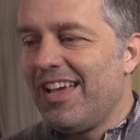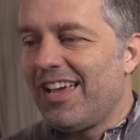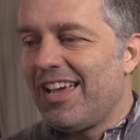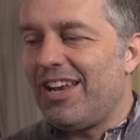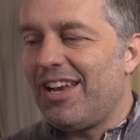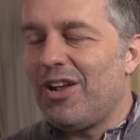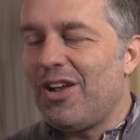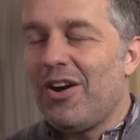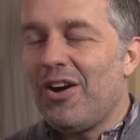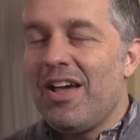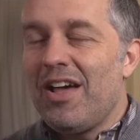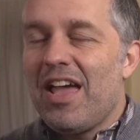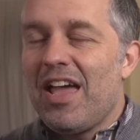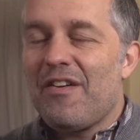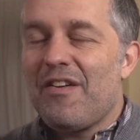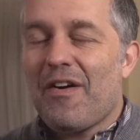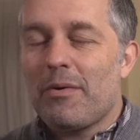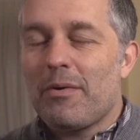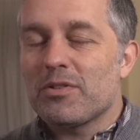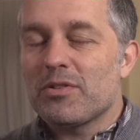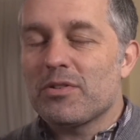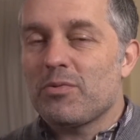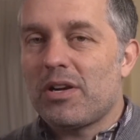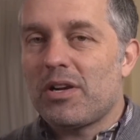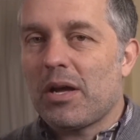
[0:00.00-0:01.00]
If I
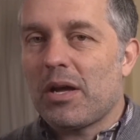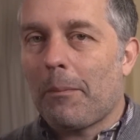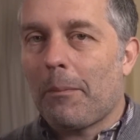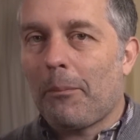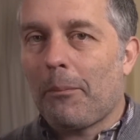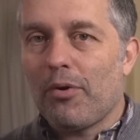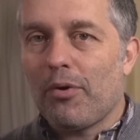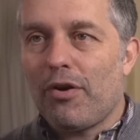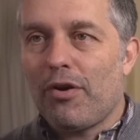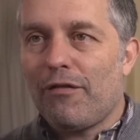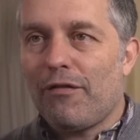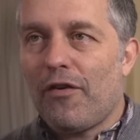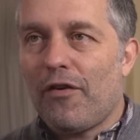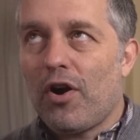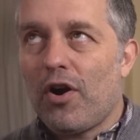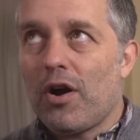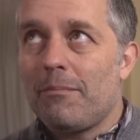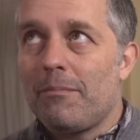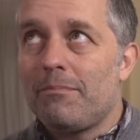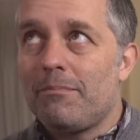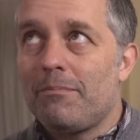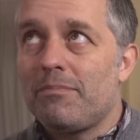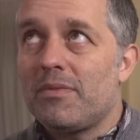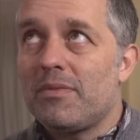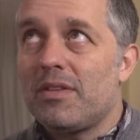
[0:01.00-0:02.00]
was running a print
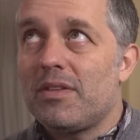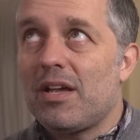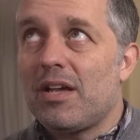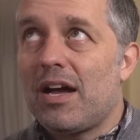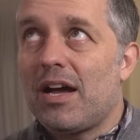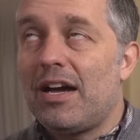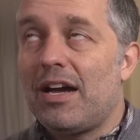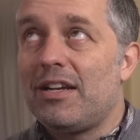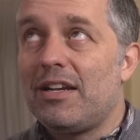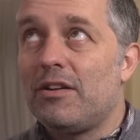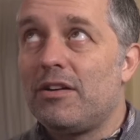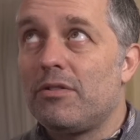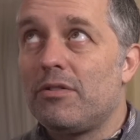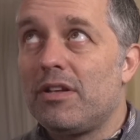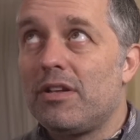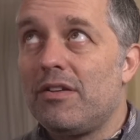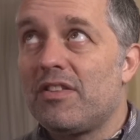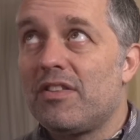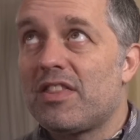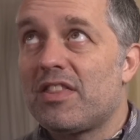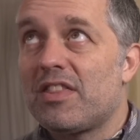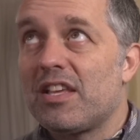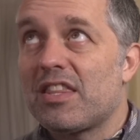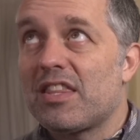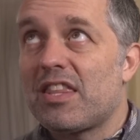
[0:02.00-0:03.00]
farm, I don't
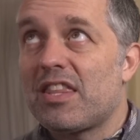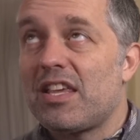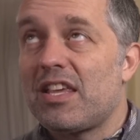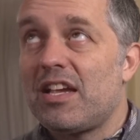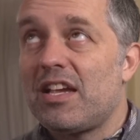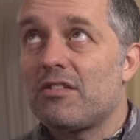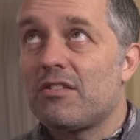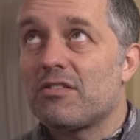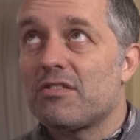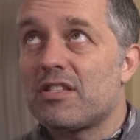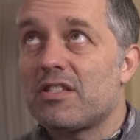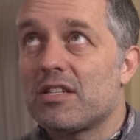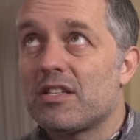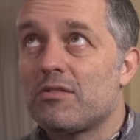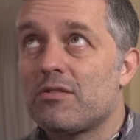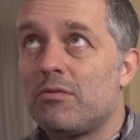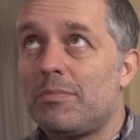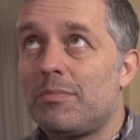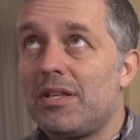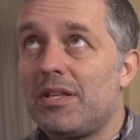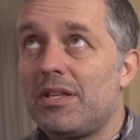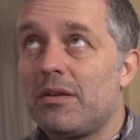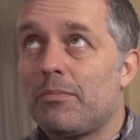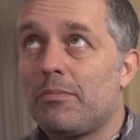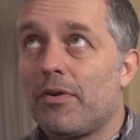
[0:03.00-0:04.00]
even think that the Ender 6 would
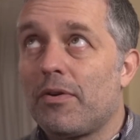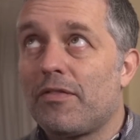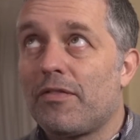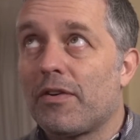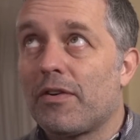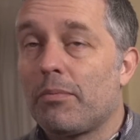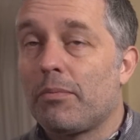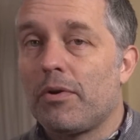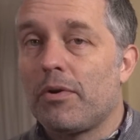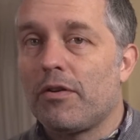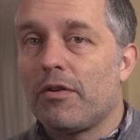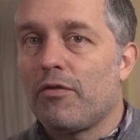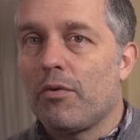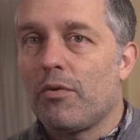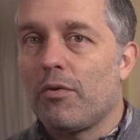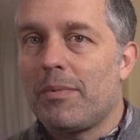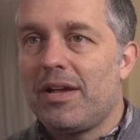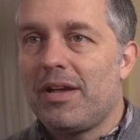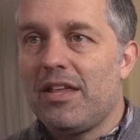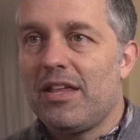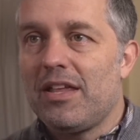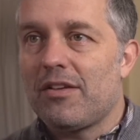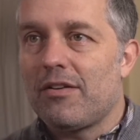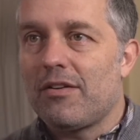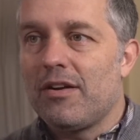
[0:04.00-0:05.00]
be the perfect printer for
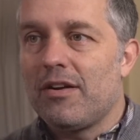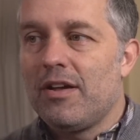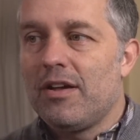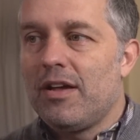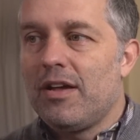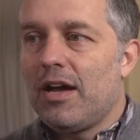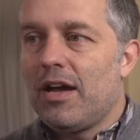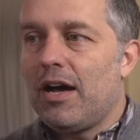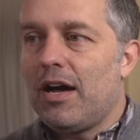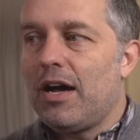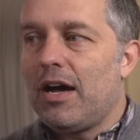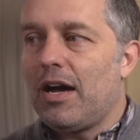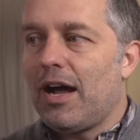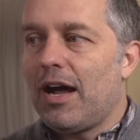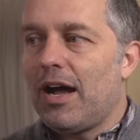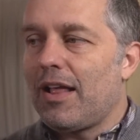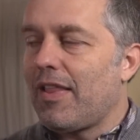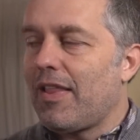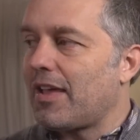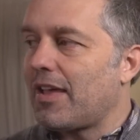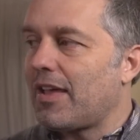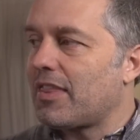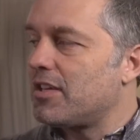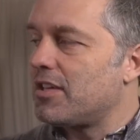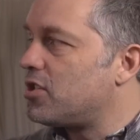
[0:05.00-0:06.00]
me either. I
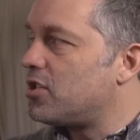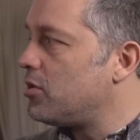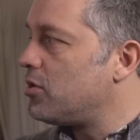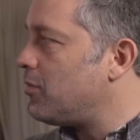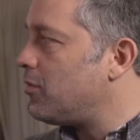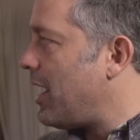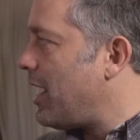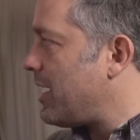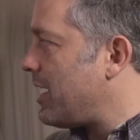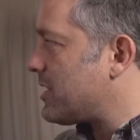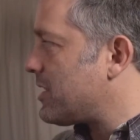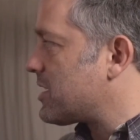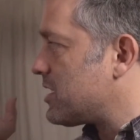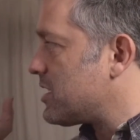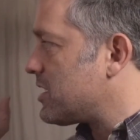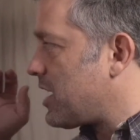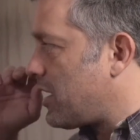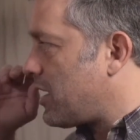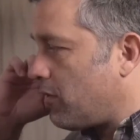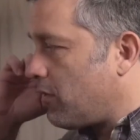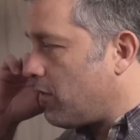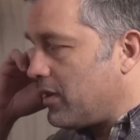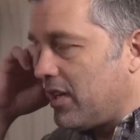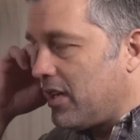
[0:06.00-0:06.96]
like the Duets because I don't